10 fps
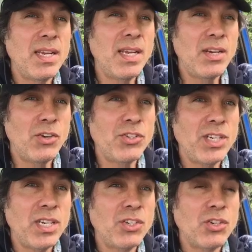inner
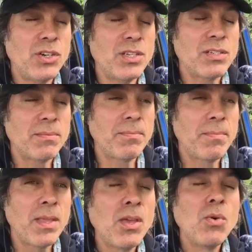genie journeys.
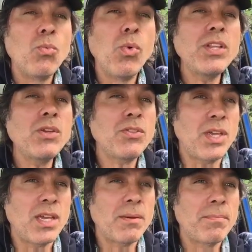What do you
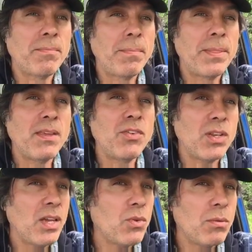think? If you
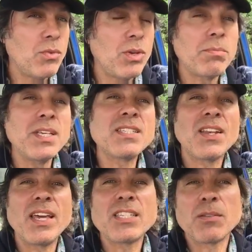like what I'm doing, please
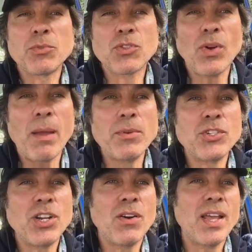like, subscribe, and
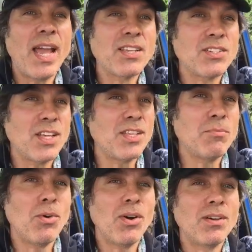share. I ask
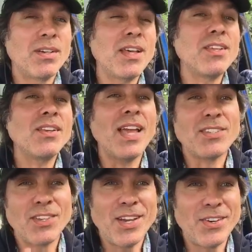nothing more, nothing
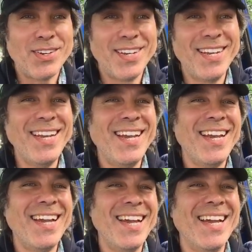less either.
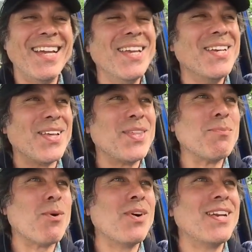
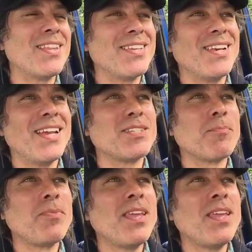Nothing more and nothing less.